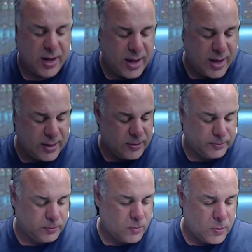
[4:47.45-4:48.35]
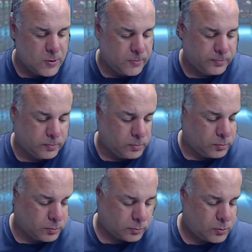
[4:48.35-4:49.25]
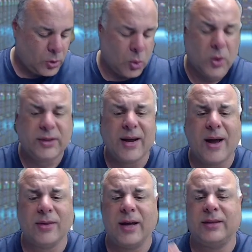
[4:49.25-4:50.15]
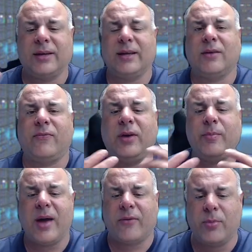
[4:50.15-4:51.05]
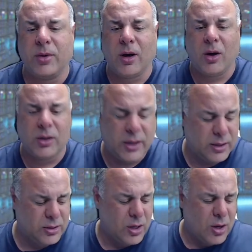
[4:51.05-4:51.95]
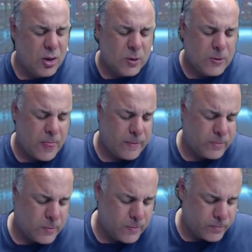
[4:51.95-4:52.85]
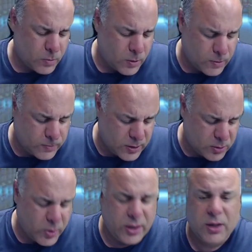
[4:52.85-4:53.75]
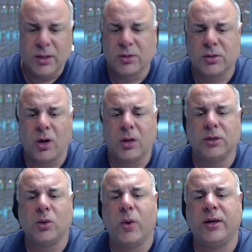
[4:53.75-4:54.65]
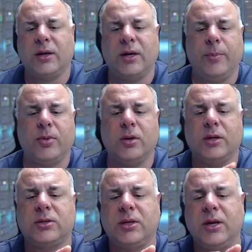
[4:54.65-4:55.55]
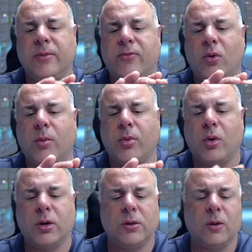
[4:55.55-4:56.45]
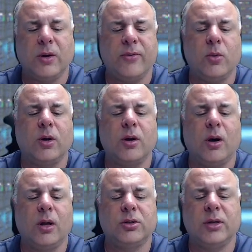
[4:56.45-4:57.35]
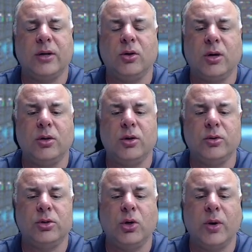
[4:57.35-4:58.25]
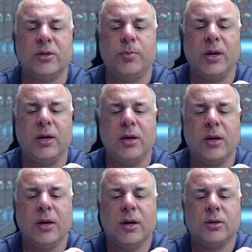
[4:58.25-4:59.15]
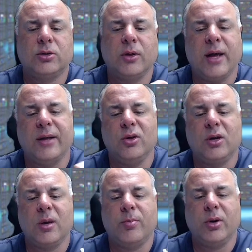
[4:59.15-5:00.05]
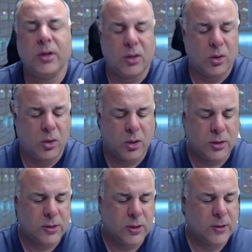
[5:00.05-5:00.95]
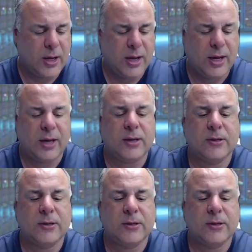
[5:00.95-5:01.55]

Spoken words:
And one thing I'd like to get the feedback from y'all is there's a way you can install it the way you keep it on this CM4 board or whatever you want to call it so that you can use USB so that you can put it on a